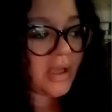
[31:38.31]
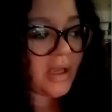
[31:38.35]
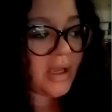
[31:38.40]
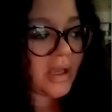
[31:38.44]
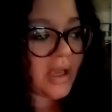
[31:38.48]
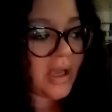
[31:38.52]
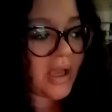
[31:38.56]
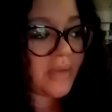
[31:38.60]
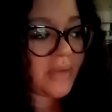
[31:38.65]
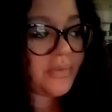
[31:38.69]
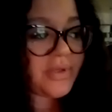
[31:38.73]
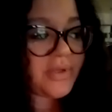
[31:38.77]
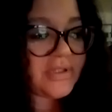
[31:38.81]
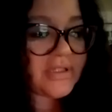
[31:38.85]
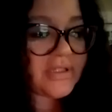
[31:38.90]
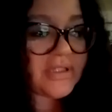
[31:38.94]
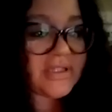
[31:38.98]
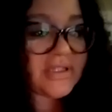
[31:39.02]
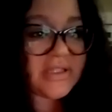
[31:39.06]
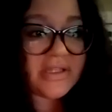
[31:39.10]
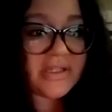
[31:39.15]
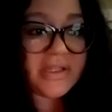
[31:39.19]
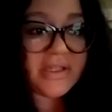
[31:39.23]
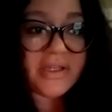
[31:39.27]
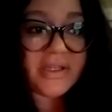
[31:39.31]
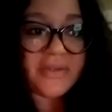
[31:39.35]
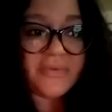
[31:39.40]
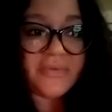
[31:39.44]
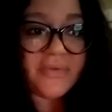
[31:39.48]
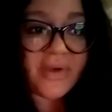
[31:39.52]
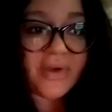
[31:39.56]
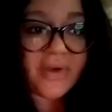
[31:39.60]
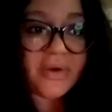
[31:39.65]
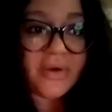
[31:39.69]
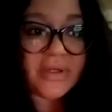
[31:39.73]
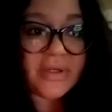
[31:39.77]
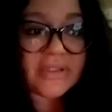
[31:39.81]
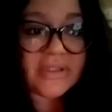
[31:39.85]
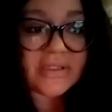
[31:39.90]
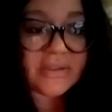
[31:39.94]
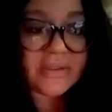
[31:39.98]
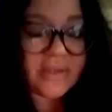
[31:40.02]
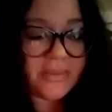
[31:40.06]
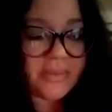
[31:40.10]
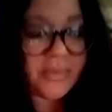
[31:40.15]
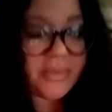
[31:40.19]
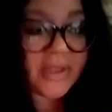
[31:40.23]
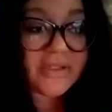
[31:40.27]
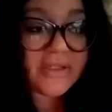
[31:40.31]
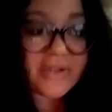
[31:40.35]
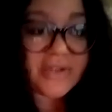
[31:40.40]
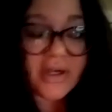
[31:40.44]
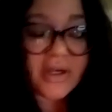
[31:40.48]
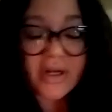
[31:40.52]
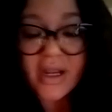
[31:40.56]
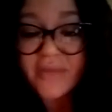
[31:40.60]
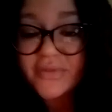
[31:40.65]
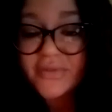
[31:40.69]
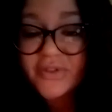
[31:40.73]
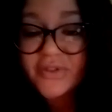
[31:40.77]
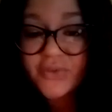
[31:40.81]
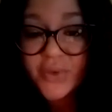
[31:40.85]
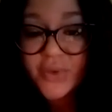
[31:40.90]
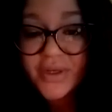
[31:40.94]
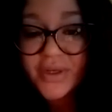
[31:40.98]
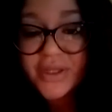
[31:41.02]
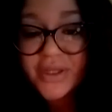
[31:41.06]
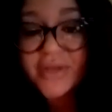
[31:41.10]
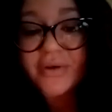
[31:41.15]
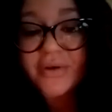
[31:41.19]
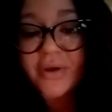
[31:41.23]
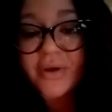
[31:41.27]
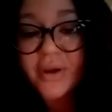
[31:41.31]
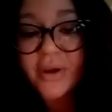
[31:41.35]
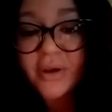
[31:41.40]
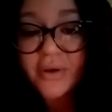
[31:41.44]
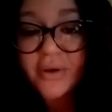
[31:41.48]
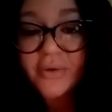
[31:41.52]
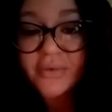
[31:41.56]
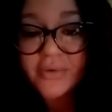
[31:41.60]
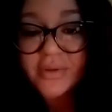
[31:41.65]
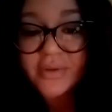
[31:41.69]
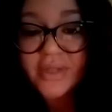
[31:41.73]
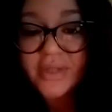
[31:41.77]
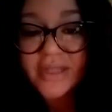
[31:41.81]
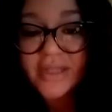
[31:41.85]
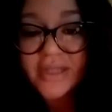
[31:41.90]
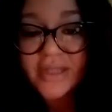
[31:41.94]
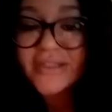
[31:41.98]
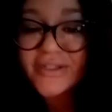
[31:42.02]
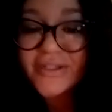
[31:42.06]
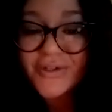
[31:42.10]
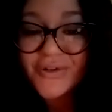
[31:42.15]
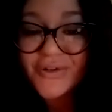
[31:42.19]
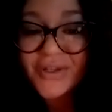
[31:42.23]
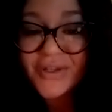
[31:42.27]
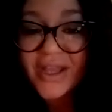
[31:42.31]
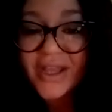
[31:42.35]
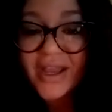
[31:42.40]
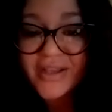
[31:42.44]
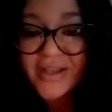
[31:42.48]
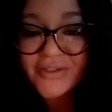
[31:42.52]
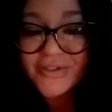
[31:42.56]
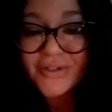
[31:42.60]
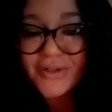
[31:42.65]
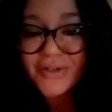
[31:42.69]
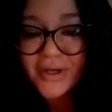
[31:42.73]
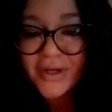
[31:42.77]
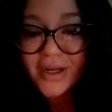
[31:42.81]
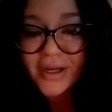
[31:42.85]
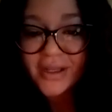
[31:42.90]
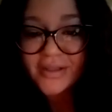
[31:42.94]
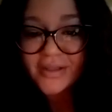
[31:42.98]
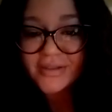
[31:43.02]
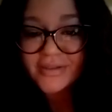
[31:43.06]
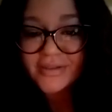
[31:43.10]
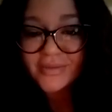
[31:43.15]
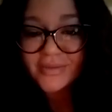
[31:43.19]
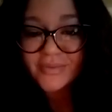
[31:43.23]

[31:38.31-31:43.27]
I went to see Envogue because my daughter, I have a 20-year-old that's in her last year of college.